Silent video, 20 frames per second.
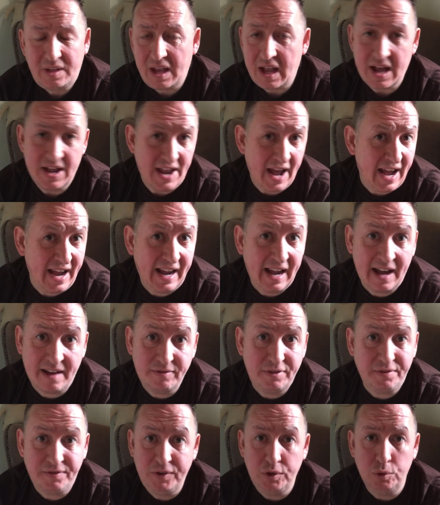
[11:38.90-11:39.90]
And I have
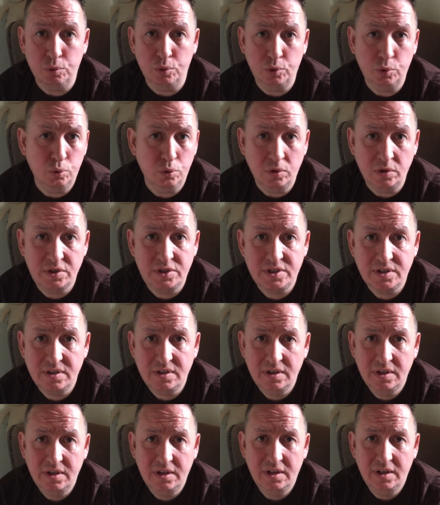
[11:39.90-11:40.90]
a few rules.
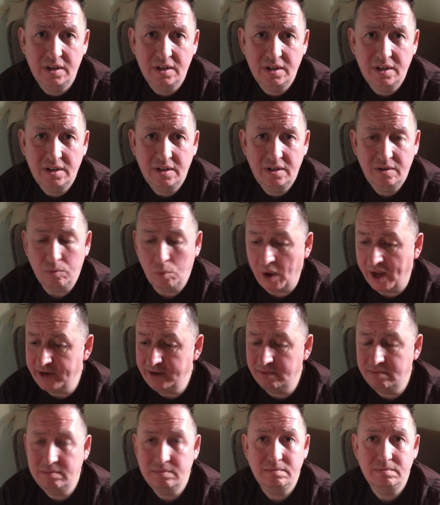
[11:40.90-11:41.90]

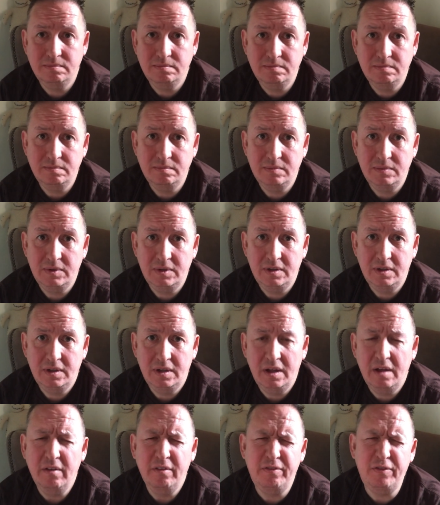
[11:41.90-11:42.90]
One,
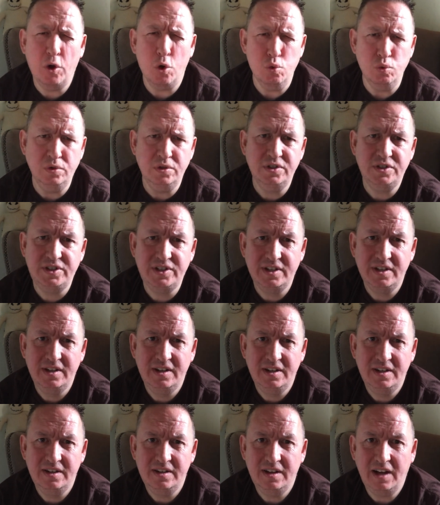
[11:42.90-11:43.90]
phones.
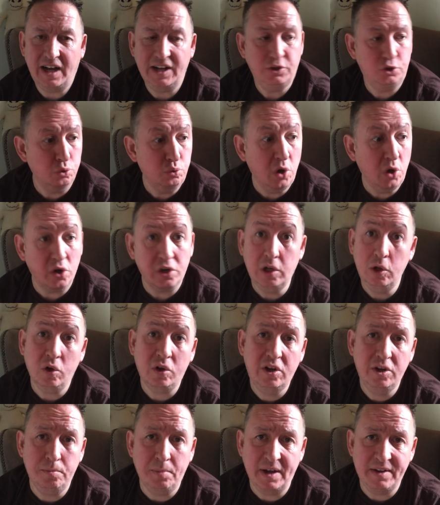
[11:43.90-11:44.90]
I do not look
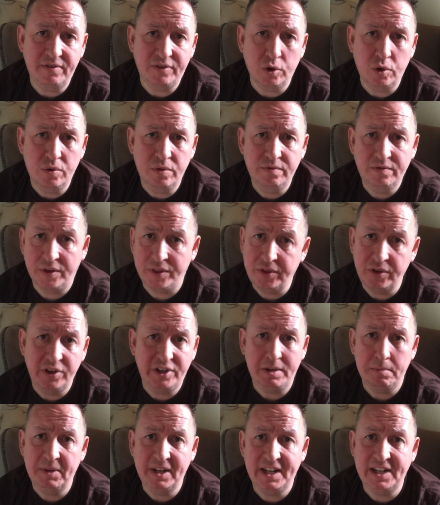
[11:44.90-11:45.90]
at my phone for 30
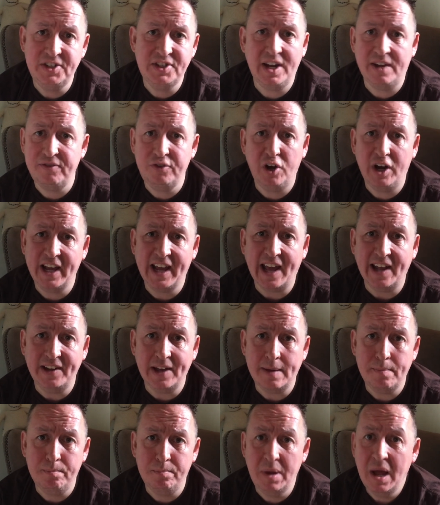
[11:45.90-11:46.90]
minutes after I get
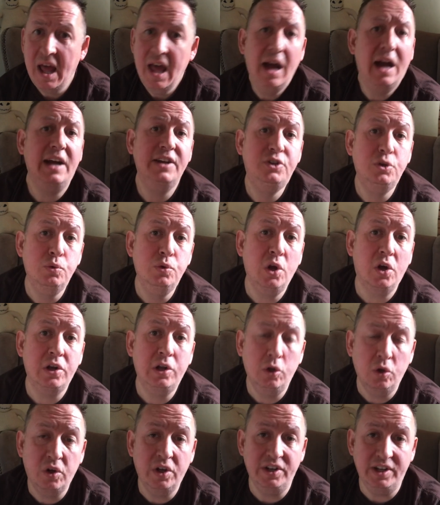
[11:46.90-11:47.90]
up. I do not
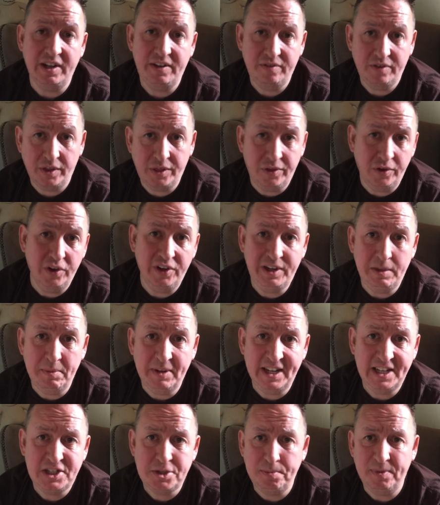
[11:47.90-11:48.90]
look at it for 30
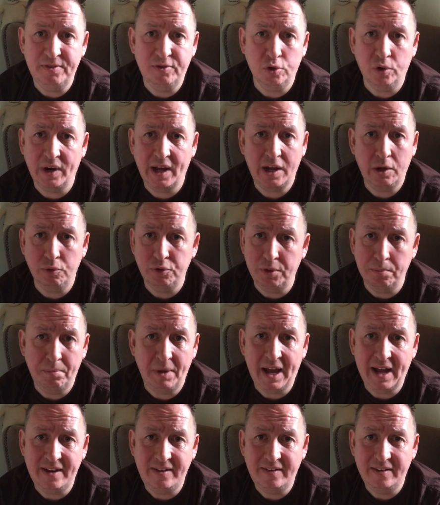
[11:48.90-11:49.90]
minutes before I go to
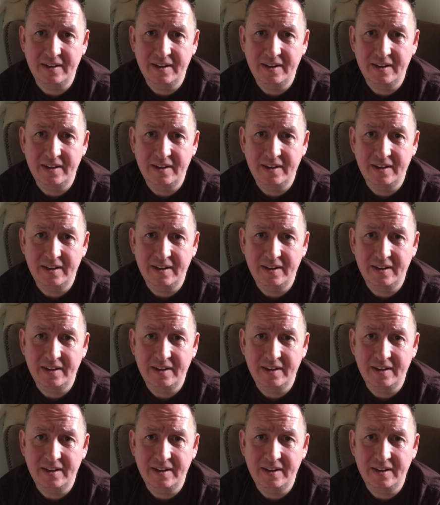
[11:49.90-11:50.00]
bed.